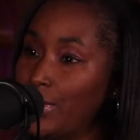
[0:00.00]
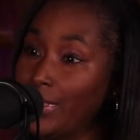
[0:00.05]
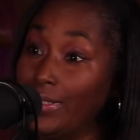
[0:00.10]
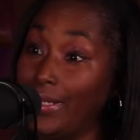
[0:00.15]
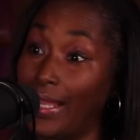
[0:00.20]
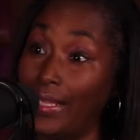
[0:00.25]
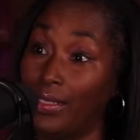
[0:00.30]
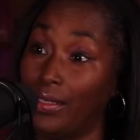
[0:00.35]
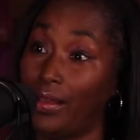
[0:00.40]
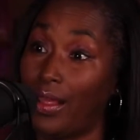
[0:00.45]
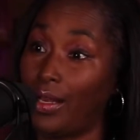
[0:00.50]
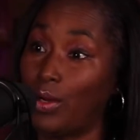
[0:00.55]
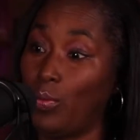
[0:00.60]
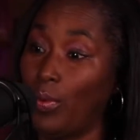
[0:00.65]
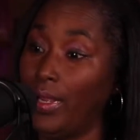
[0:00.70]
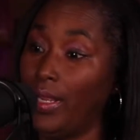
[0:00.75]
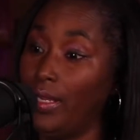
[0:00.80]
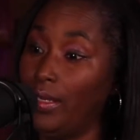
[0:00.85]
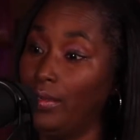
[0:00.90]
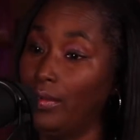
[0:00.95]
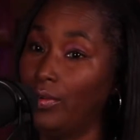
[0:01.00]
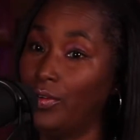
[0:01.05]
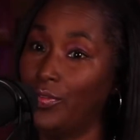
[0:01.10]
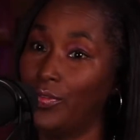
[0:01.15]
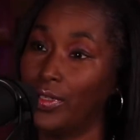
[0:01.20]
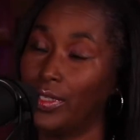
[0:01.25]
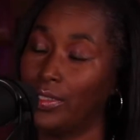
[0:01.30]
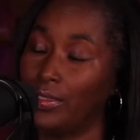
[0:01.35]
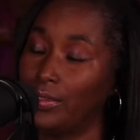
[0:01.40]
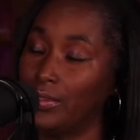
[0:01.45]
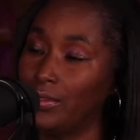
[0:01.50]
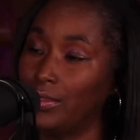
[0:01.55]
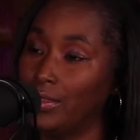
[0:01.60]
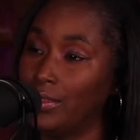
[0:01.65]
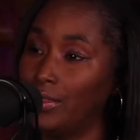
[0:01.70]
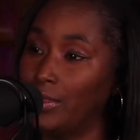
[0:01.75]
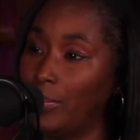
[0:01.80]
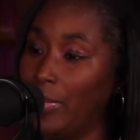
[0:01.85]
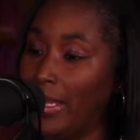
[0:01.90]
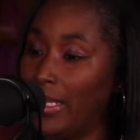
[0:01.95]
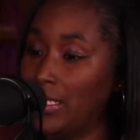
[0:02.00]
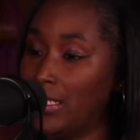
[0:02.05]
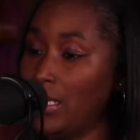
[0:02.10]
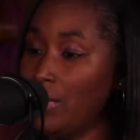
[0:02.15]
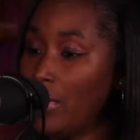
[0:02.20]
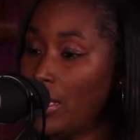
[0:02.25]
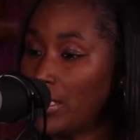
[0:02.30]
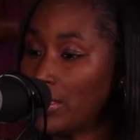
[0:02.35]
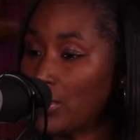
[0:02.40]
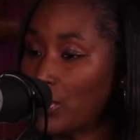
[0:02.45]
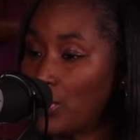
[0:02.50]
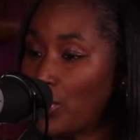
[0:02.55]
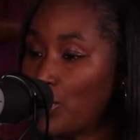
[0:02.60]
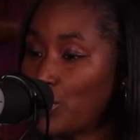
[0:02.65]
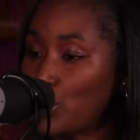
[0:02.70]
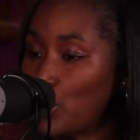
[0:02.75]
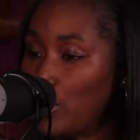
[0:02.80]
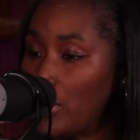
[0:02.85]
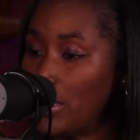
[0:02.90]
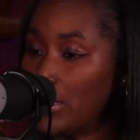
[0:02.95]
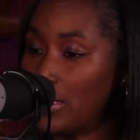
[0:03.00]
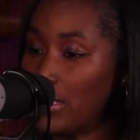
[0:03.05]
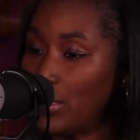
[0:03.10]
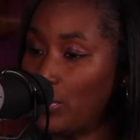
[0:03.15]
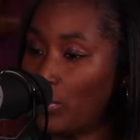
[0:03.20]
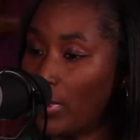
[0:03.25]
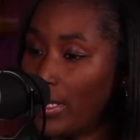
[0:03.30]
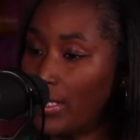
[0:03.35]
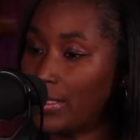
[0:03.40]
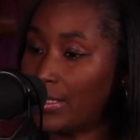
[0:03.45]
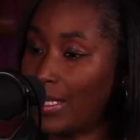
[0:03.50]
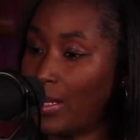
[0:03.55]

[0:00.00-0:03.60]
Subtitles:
did gain a lot of weight over the pandemic. So those obesity rates